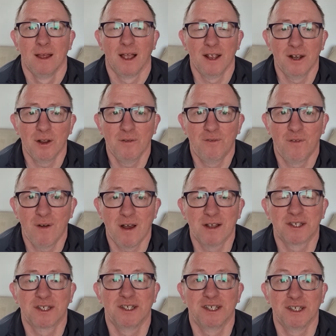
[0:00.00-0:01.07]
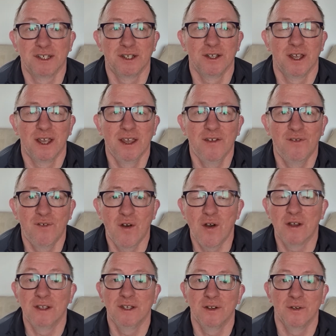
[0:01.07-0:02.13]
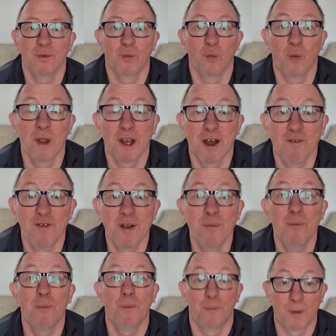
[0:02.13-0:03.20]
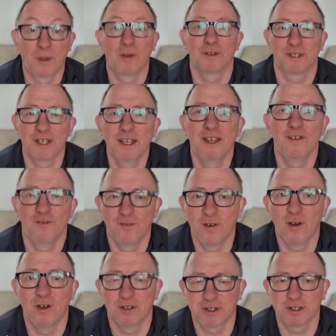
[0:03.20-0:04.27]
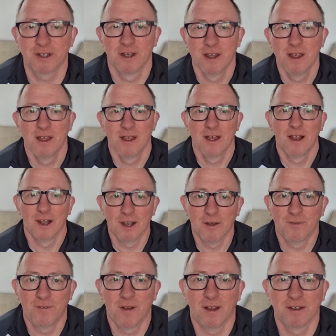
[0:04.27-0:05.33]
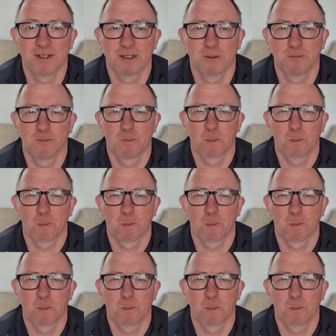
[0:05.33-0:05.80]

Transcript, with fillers: And, you know, for us, he says, he first, you know, we love him because he first loved us.